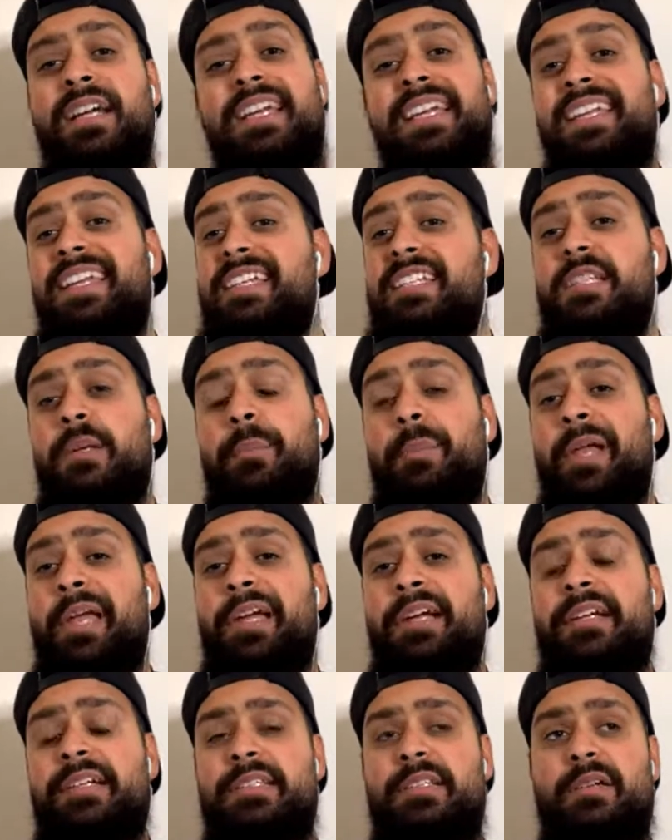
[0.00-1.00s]
he needs to play
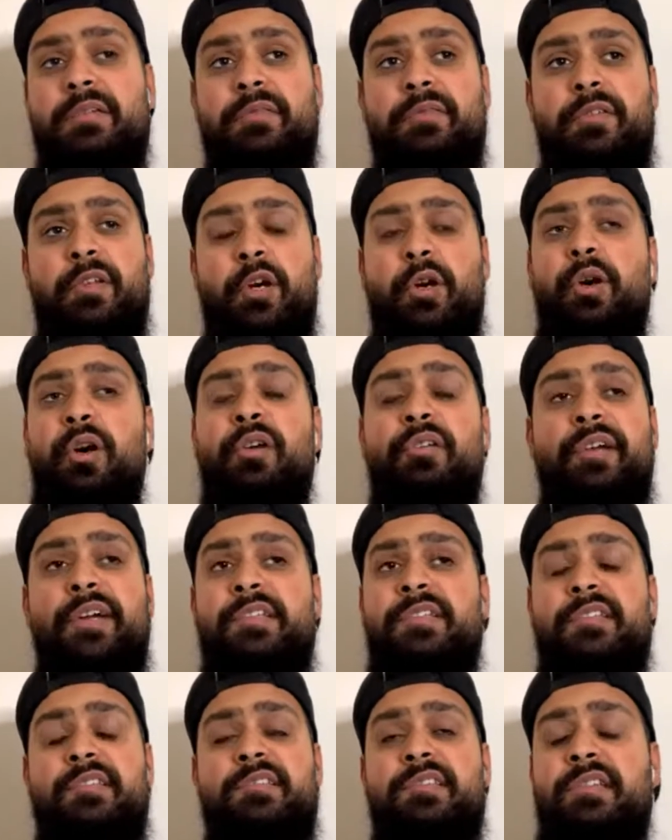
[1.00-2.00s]
because of Decore,
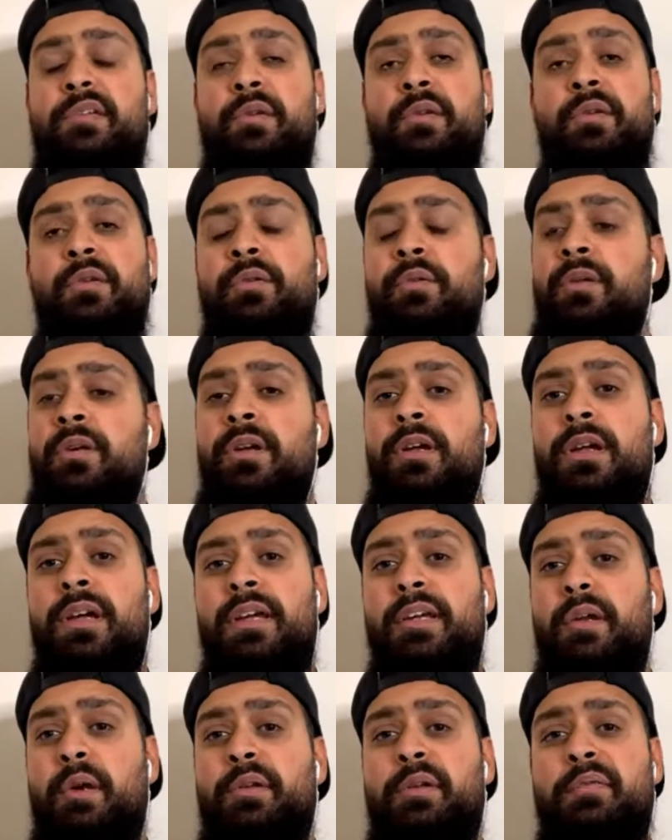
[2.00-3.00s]
just to,
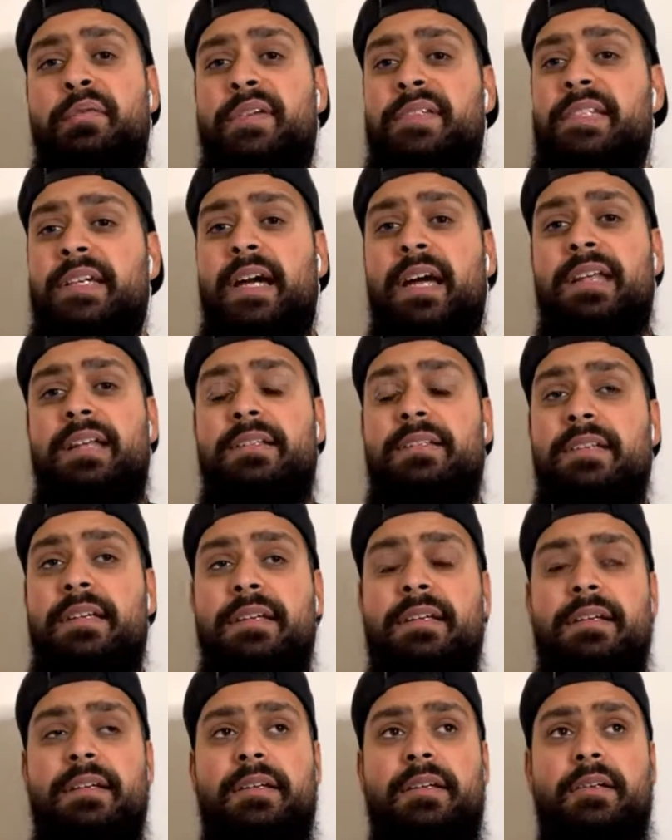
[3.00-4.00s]
the
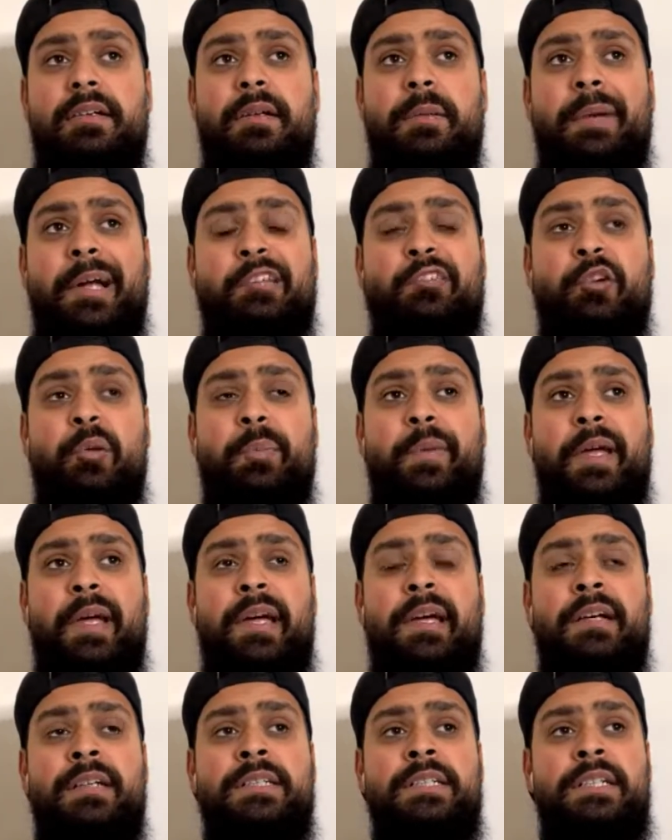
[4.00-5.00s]
physicality, the matchup
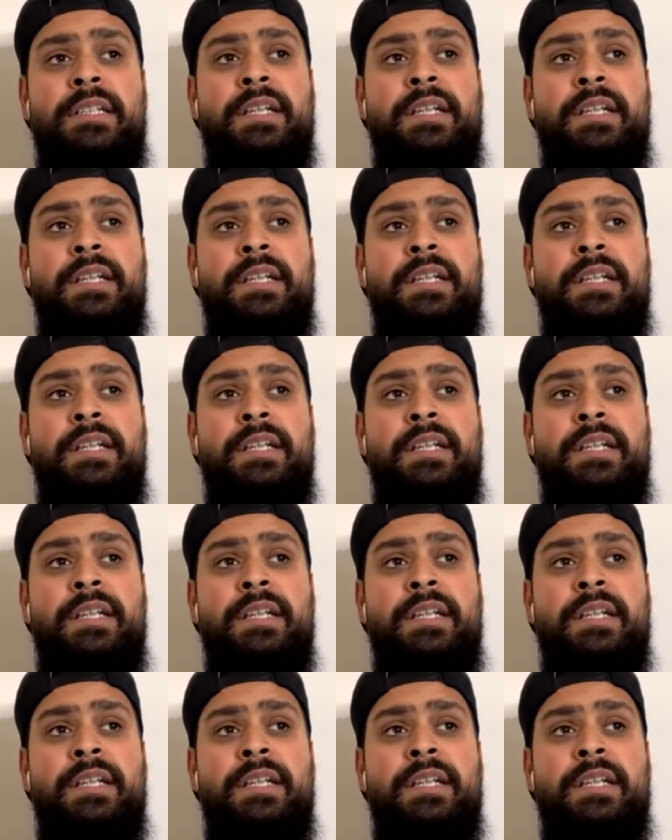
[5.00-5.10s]
there.